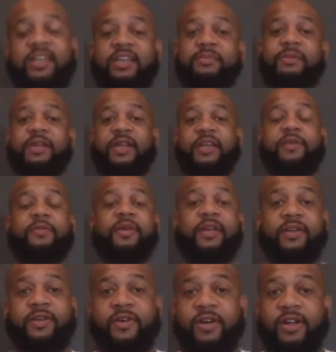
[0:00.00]
eliminate
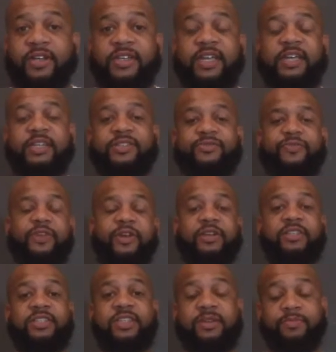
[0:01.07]
credit card debt, it's
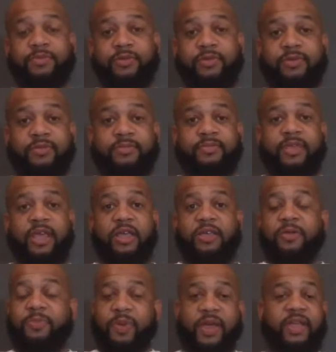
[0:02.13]
very simple.
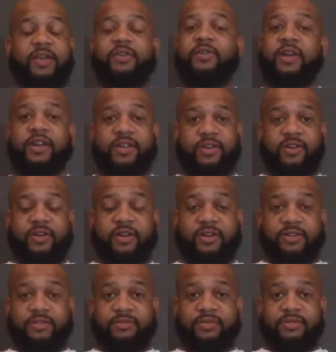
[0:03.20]
You pay your credit
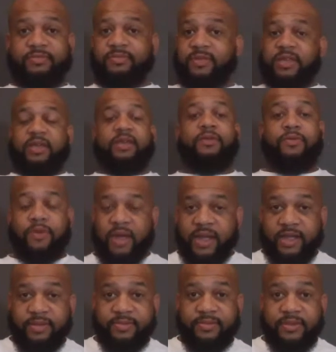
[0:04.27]
card,
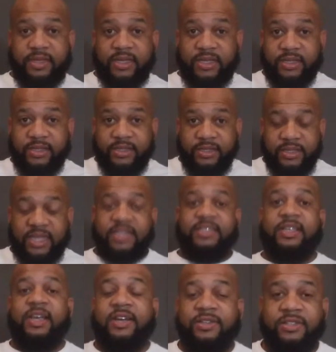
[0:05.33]
right? That
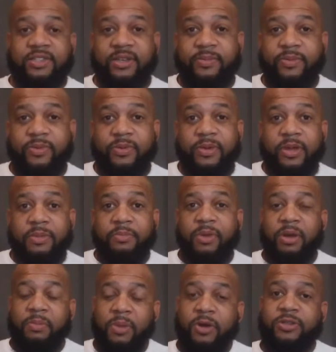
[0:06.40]
sounds simple,
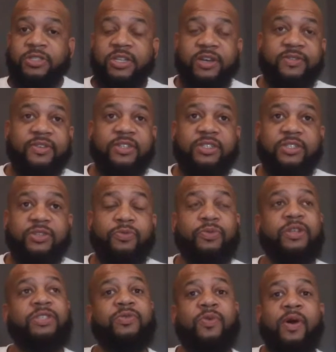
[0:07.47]
but most of us, the
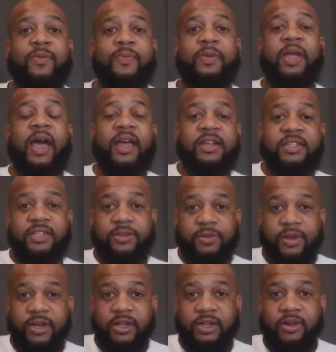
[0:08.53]
reason why we got into
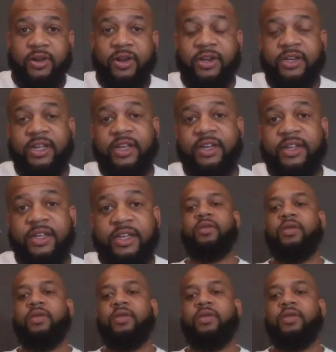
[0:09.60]
credit card debt